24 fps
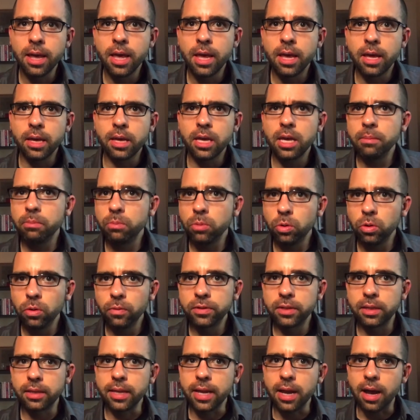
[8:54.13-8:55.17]
he moves
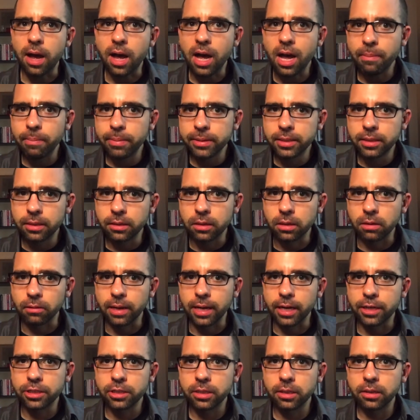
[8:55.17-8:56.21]
in the opposite
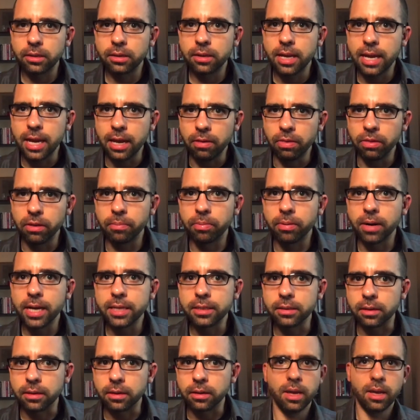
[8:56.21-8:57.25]
direction in the
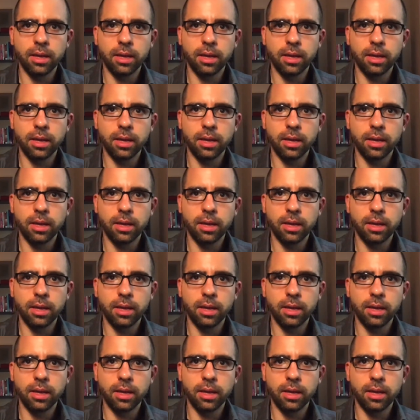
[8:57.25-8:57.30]
present.